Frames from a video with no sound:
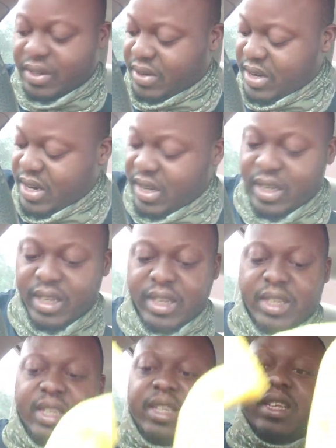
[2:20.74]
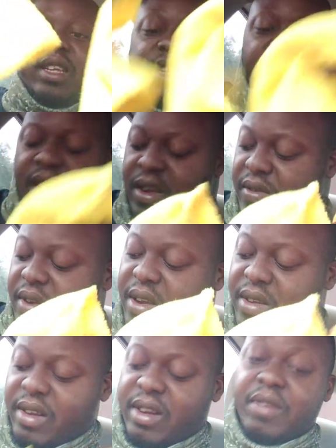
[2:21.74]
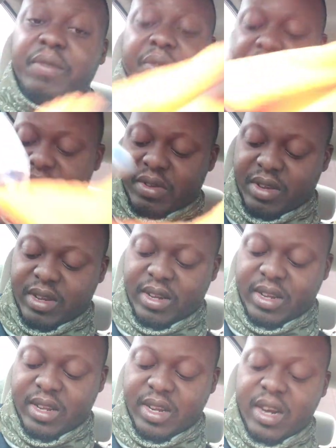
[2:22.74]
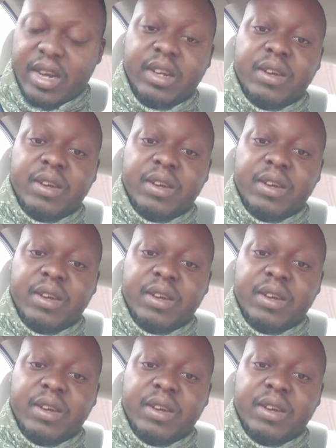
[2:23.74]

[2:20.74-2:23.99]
okay? Oh no, there you